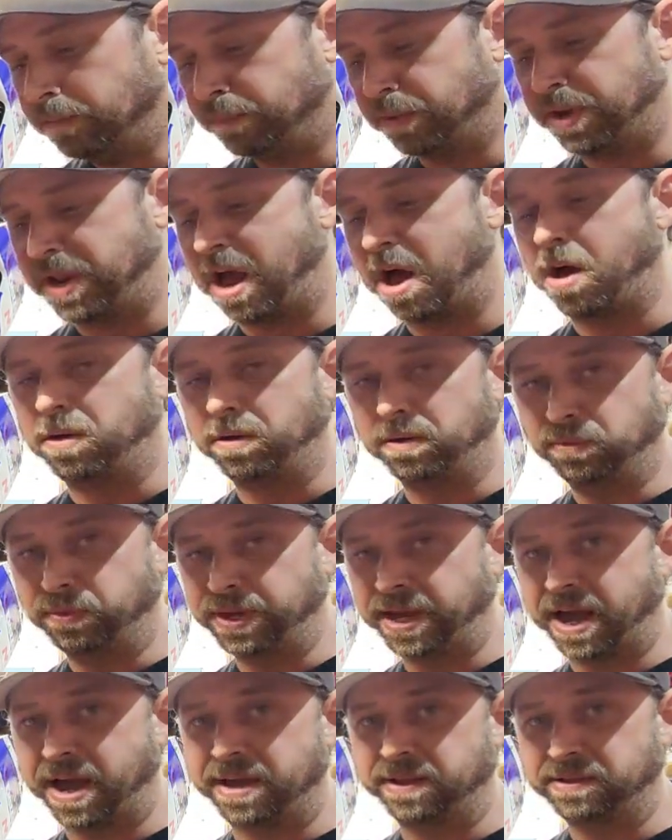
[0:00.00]
But now
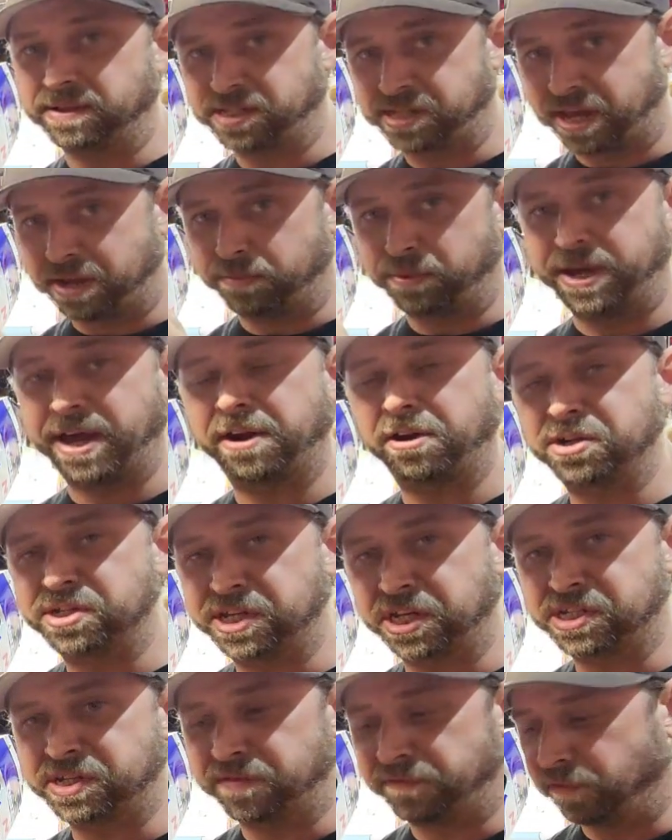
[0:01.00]
we got our
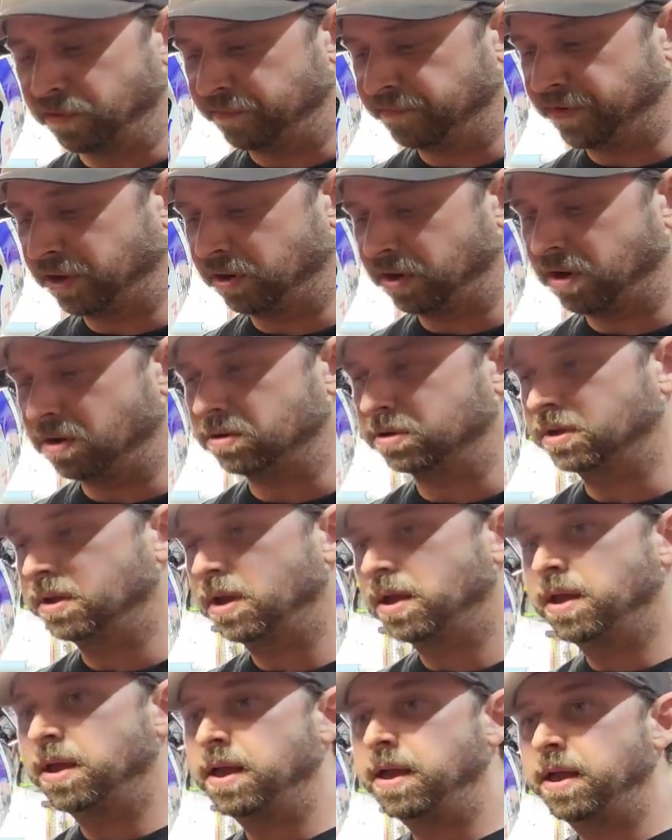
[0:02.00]
60 foot figured out.
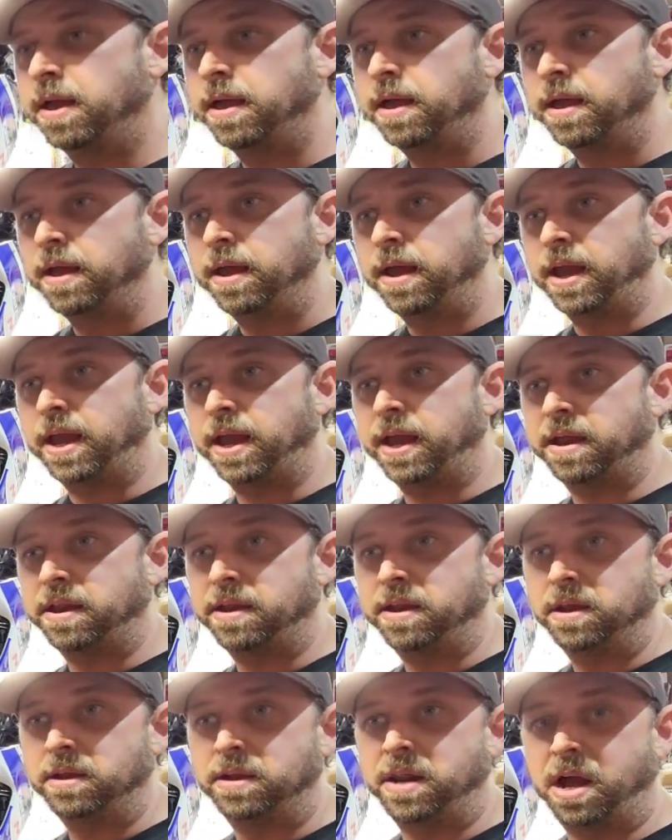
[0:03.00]

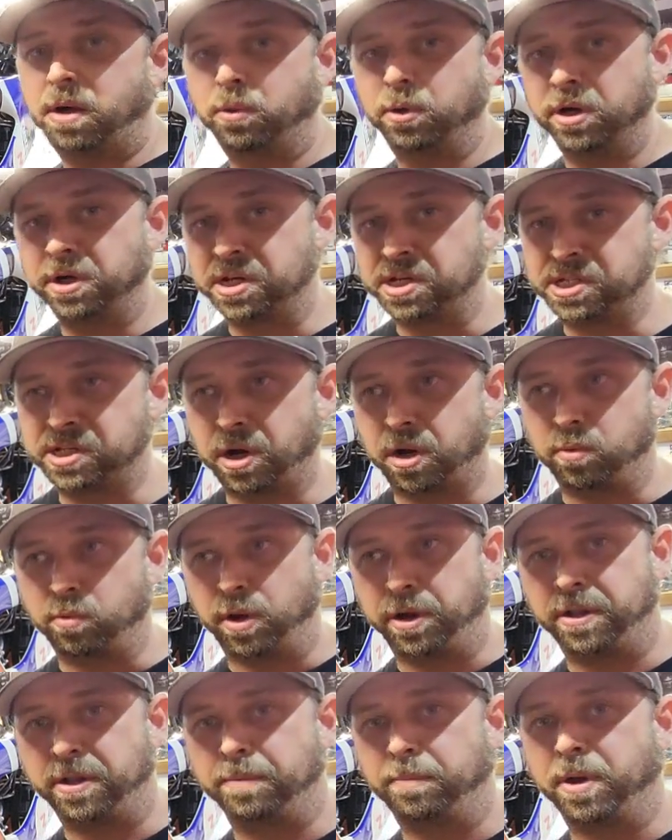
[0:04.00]
And now we're going to start
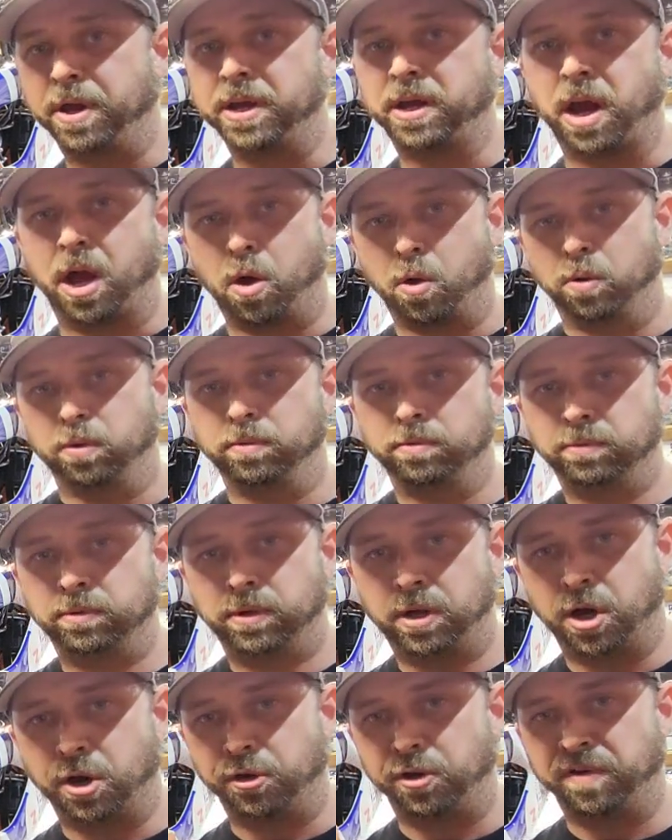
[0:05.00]
running the bike out
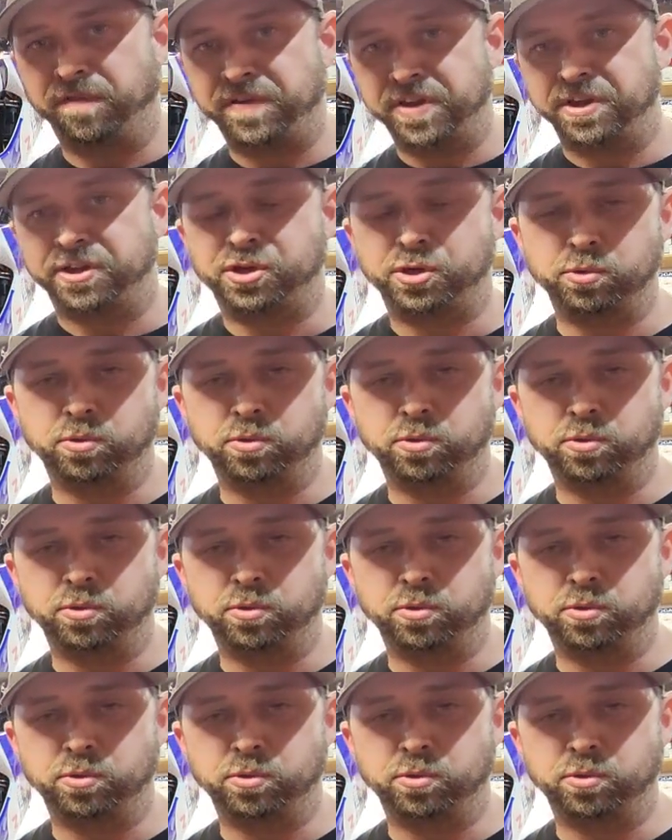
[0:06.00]
100 feet,